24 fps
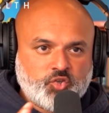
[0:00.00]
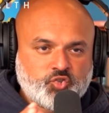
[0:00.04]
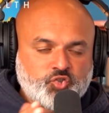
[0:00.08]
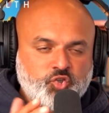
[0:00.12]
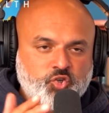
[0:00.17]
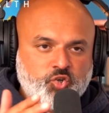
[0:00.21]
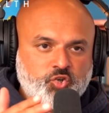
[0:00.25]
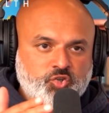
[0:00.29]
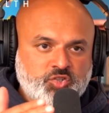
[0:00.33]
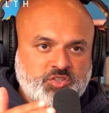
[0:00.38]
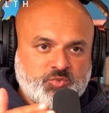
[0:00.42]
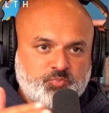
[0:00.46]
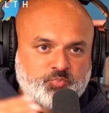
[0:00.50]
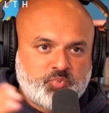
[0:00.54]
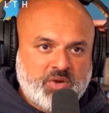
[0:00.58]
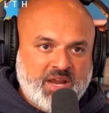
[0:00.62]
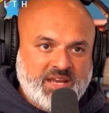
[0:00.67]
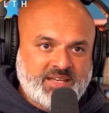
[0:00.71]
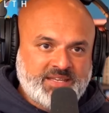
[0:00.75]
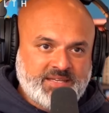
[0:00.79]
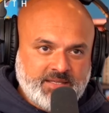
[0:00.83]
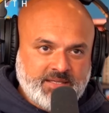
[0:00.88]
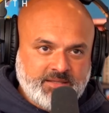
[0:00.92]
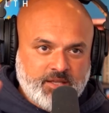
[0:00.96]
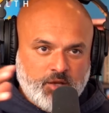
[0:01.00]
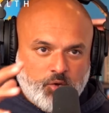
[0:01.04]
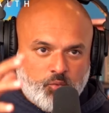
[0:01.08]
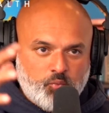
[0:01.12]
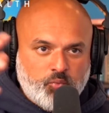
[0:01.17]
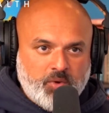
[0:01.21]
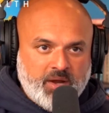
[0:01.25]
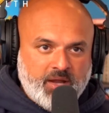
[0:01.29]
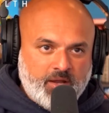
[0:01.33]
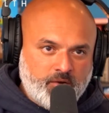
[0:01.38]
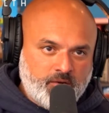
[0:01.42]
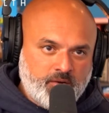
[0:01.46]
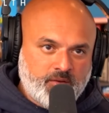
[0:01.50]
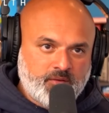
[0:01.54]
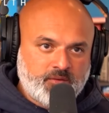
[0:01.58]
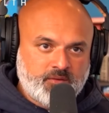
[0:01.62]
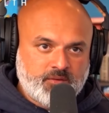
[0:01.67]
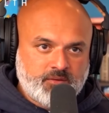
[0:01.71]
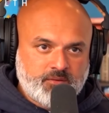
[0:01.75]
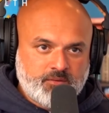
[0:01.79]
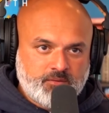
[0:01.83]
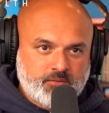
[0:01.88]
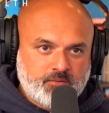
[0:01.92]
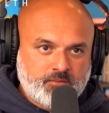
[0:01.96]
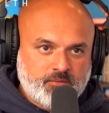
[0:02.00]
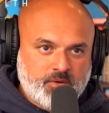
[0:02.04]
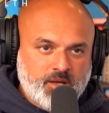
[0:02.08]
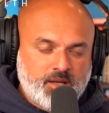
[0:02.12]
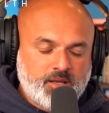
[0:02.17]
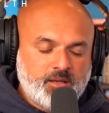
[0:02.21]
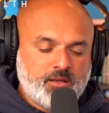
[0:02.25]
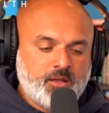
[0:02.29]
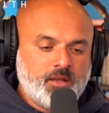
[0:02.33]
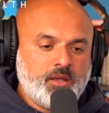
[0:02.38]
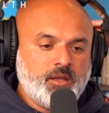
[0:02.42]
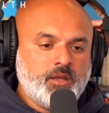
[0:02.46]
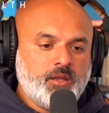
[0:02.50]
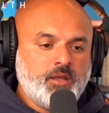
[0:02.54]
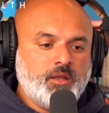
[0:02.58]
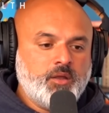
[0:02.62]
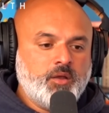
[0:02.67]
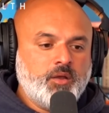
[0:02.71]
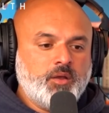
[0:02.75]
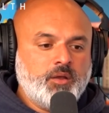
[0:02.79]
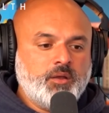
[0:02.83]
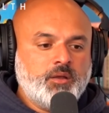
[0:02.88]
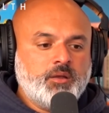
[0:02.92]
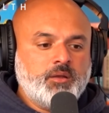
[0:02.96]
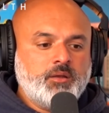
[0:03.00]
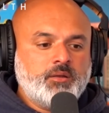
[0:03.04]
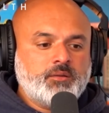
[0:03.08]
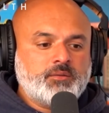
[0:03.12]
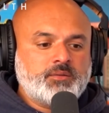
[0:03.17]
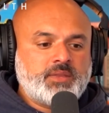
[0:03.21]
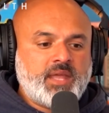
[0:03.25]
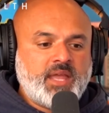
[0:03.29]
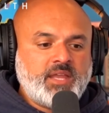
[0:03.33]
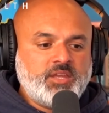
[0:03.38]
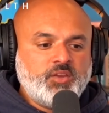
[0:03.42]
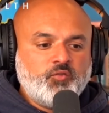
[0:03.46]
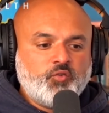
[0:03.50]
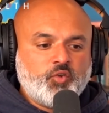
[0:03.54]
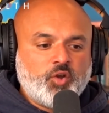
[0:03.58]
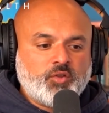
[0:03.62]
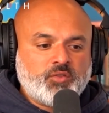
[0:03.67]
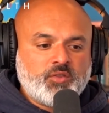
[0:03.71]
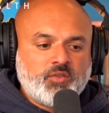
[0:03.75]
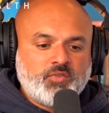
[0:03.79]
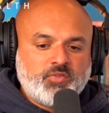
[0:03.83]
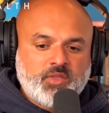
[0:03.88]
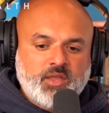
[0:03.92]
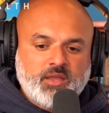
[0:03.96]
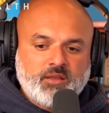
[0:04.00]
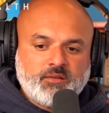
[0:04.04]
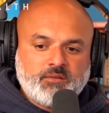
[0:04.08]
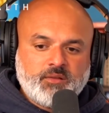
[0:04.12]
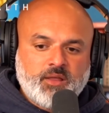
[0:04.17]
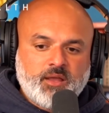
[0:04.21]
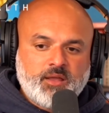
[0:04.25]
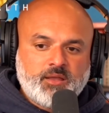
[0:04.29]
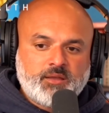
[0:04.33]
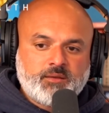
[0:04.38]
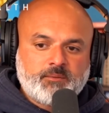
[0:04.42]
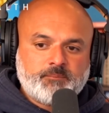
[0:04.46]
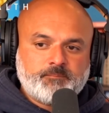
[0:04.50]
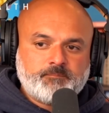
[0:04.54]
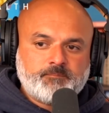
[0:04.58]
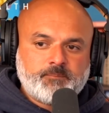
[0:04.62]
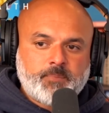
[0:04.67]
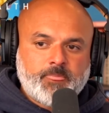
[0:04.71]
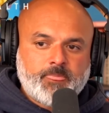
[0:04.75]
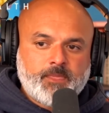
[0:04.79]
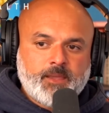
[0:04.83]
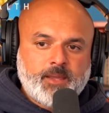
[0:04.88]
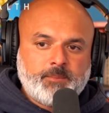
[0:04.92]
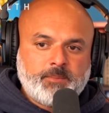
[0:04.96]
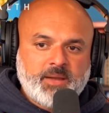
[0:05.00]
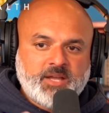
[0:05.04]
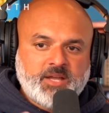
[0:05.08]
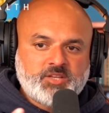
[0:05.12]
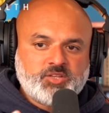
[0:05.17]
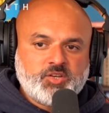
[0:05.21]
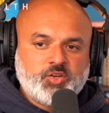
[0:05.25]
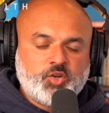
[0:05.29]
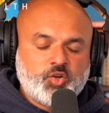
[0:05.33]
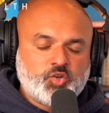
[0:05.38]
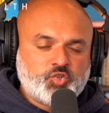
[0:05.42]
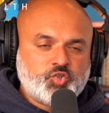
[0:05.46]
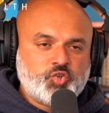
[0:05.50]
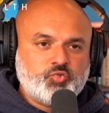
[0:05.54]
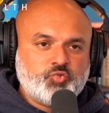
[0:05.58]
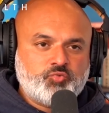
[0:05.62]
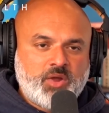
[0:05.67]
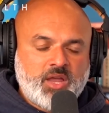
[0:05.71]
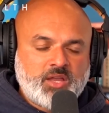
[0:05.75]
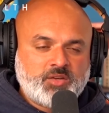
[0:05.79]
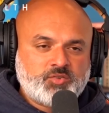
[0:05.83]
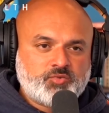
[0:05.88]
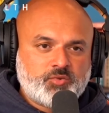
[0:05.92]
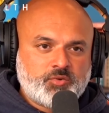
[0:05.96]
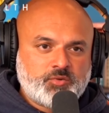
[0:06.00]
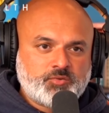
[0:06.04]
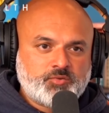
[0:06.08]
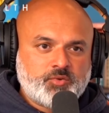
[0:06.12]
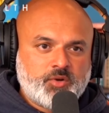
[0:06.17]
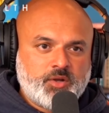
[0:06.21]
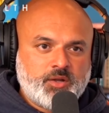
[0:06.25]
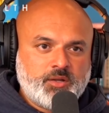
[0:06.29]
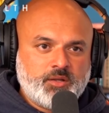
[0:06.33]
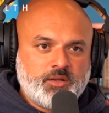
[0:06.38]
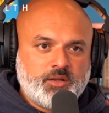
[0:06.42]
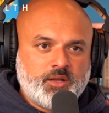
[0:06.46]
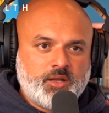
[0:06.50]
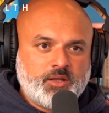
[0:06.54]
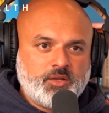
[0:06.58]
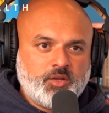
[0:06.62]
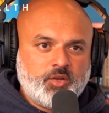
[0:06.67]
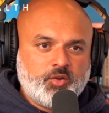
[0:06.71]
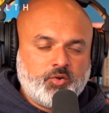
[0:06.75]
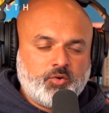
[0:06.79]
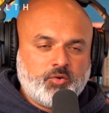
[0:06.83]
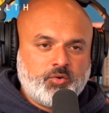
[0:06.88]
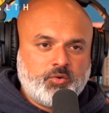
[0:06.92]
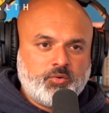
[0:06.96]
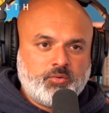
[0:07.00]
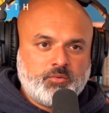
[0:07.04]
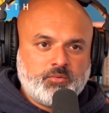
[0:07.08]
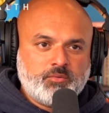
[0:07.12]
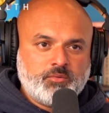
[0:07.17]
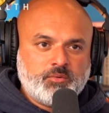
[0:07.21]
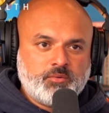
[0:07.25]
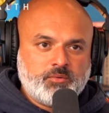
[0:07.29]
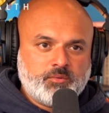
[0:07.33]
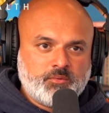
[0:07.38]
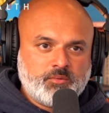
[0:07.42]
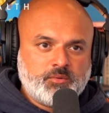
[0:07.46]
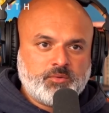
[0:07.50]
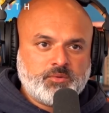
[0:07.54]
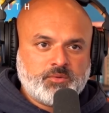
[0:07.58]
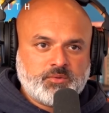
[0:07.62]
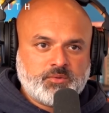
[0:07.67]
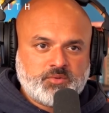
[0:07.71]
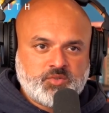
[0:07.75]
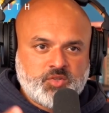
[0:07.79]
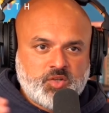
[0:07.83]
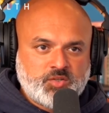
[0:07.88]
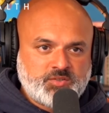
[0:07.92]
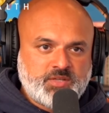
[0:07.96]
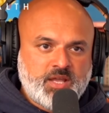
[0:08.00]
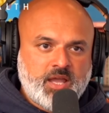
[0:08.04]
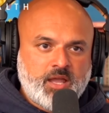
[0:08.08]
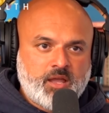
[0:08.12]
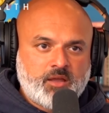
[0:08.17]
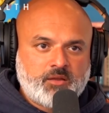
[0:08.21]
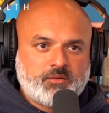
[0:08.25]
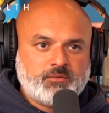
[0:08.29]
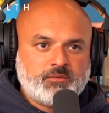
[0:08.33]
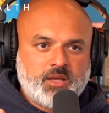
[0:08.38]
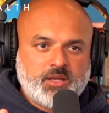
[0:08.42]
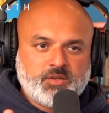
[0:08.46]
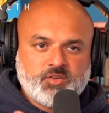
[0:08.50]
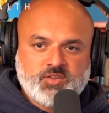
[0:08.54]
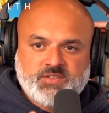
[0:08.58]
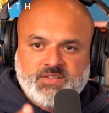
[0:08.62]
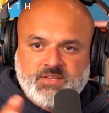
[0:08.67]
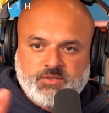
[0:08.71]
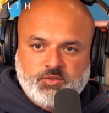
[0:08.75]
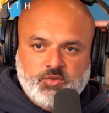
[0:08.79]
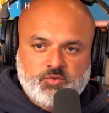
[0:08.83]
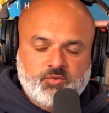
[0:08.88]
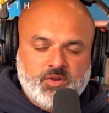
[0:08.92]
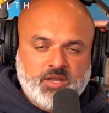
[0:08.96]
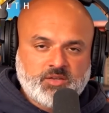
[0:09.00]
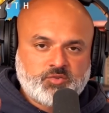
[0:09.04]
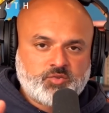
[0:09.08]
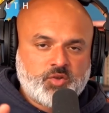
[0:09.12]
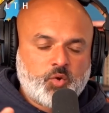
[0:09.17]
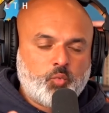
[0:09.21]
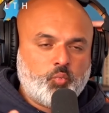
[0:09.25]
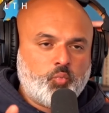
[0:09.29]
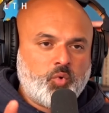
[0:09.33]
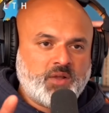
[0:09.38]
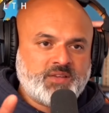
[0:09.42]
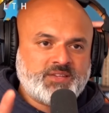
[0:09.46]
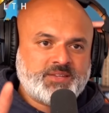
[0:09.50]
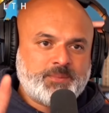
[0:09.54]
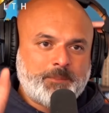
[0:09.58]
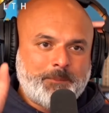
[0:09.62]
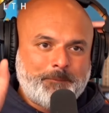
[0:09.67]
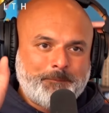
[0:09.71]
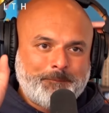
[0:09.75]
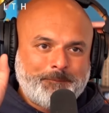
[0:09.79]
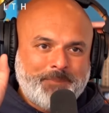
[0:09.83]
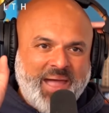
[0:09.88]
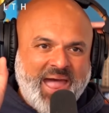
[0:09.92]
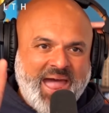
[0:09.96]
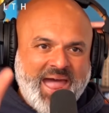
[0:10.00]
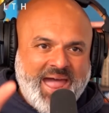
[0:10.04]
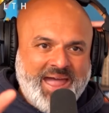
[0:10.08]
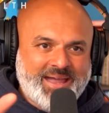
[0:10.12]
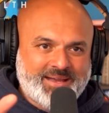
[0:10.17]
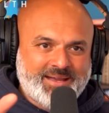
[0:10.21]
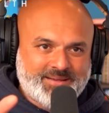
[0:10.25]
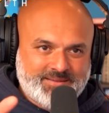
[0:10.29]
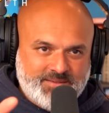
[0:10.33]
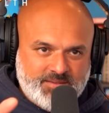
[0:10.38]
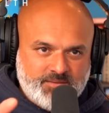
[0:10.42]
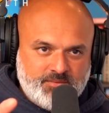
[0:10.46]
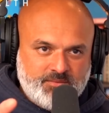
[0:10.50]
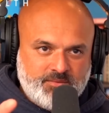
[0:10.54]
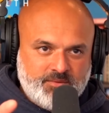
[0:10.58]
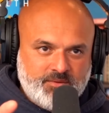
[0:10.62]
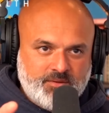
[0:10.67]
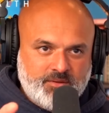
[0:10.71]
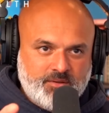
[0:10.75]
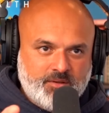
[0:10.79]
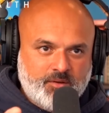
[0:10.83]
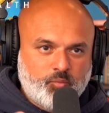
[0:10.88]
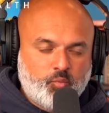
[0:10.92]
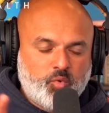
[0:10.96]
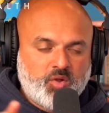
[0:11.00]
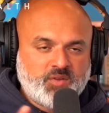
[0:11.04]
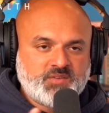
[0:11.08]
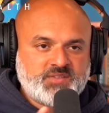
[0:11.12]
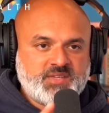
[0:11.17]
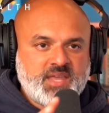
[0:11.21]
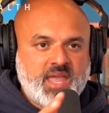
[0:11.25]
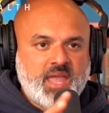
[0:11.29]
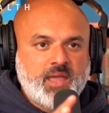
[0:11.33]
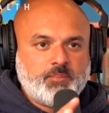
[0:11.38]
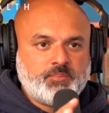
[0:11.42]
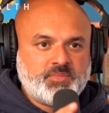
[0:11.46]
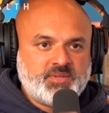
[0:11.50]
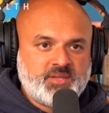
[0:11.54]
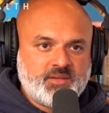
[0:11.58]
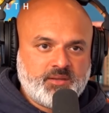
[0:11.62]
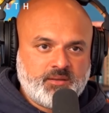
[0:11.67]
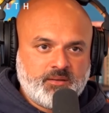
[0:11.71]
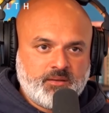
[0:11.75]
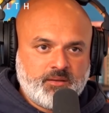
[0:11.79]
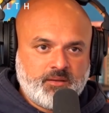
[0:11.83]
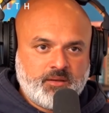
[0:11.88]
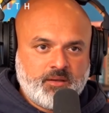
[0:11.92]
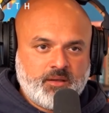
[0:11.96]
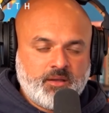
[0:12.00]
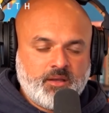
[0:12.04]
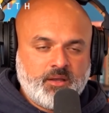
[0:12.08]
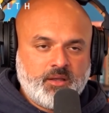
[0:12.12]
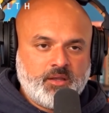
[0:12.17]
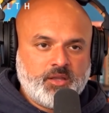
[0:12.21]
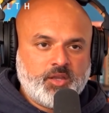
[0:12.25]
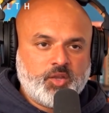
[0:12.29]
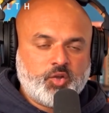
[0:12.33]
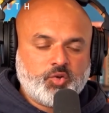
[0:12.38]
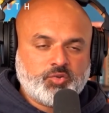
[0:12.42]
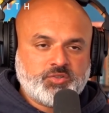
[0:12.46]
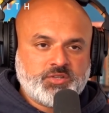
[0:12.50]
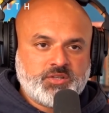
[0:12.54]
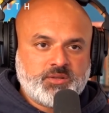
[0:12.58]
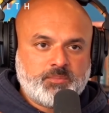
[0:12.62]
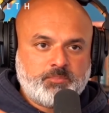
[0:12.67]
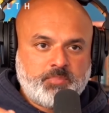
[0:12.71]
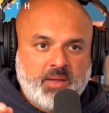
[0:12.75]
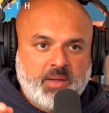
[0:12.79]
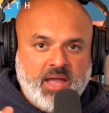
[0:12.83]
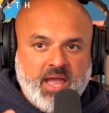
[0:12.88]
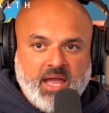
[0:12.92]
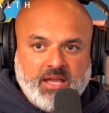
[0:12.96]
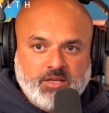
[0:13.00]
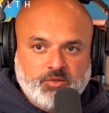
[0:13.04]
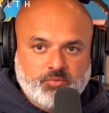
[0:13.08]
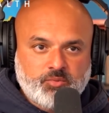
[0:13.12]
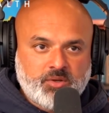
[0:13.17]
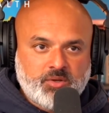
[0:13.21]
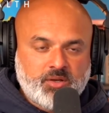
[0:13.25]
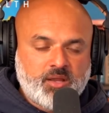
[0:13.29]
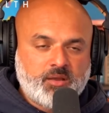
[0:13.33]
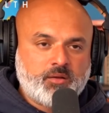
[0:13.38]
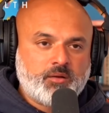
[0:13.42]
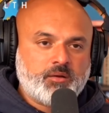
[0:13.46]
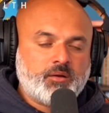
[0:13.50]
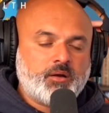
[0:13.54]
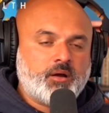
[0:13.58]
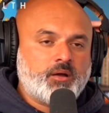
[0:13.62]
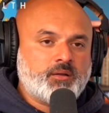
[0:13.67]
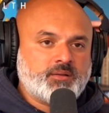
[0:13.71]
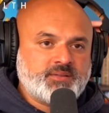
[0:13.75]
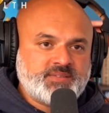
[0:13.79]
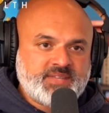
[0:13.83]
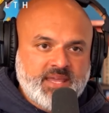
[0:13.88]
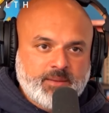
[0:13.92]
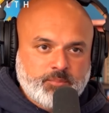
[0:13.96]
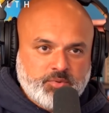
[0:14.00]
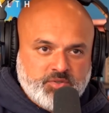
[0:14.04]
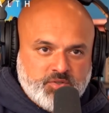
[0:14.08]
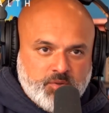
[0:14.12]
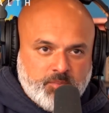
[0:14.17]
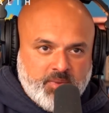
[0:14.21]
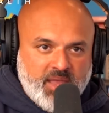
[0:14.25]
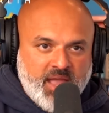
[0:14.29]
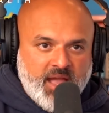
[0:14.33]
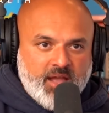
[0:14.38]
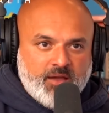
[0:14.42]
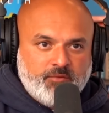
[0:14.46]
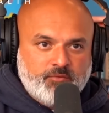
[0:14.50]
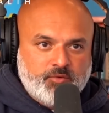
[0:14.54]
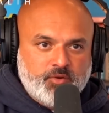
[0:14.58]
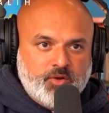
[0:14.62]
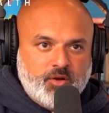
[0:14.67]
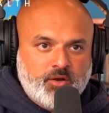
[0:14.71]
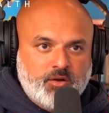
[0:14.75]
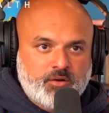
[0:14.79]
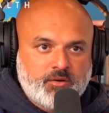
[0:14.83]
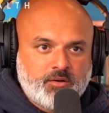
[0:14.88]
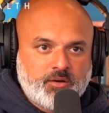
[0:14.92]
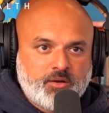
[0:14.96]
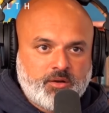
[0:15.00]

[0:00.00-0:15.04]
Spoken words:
So you're spreading the awareness, right? Then you've got the thing like, imagine you've got 2 restaurants, right? And you go to a town and you see 2 restaurants and one's packed, one's empty. You go to the packed one and you go, oh, the table's going to be half an hour.